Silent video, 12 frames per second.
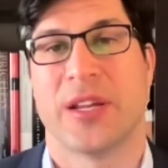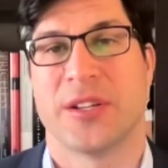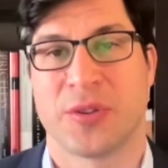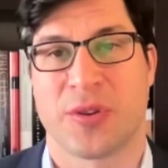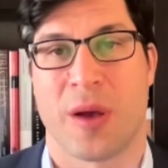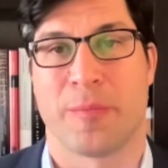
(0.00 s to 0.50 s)

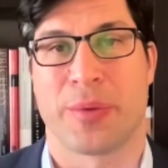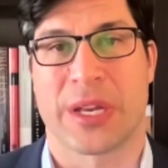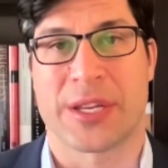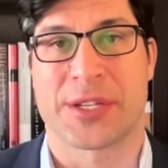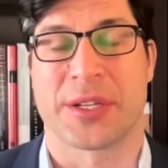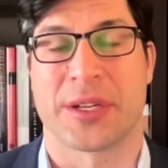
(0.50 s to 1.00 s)
to
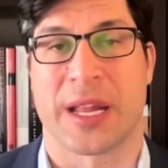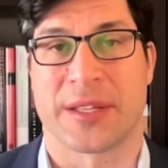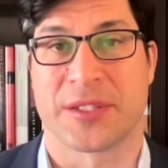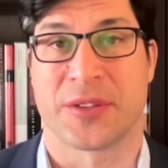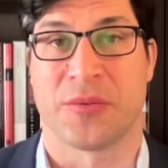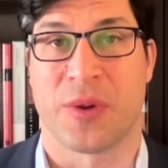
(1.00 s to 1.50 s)
competition, and
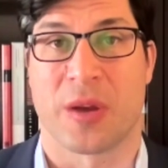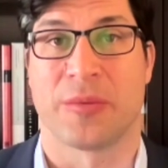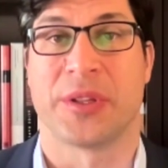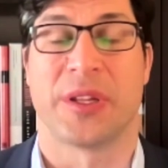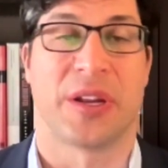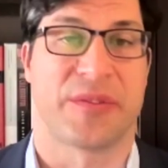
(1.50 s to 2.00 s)
so on
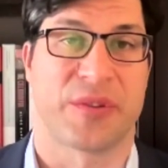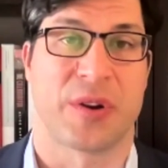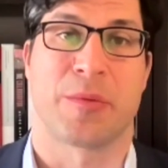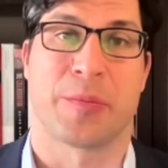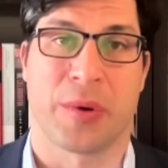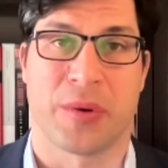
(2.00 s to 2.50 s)
with the different
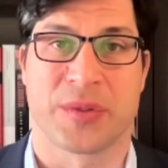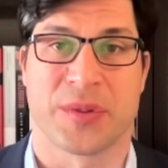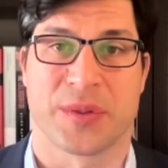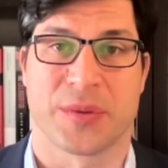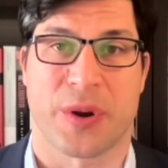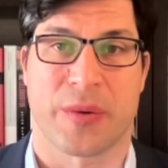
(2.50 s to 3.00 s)

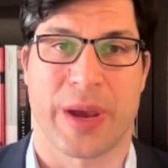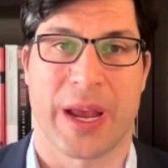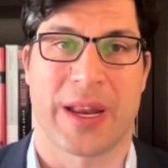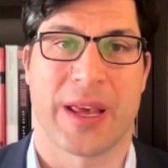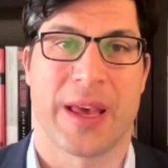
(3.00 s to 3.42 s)
proposals worldwide.